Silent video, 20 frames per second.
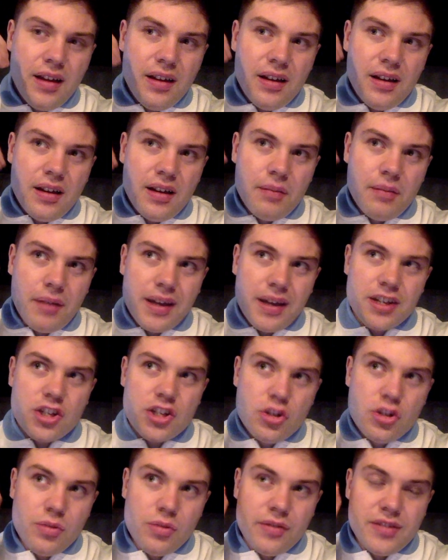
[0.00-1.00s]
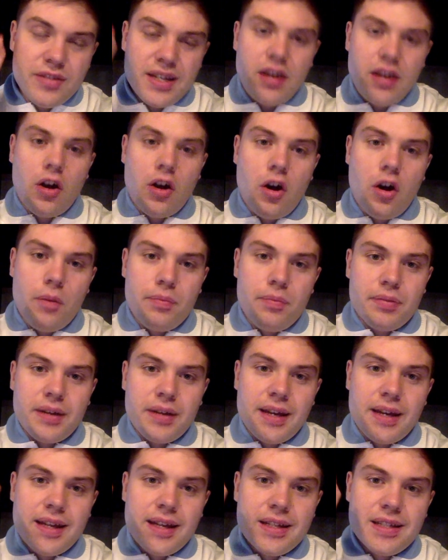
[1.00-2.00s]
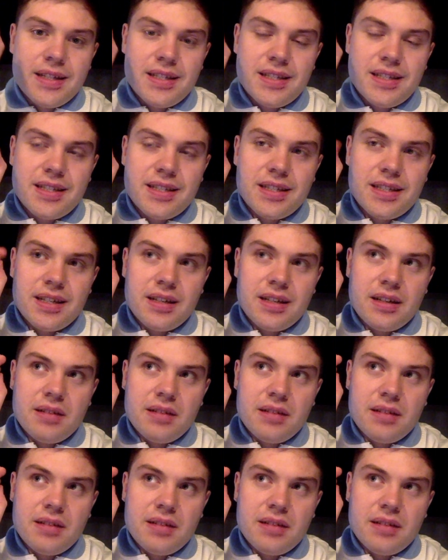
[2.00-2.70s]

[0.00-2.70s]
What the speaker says: My issue with Diop is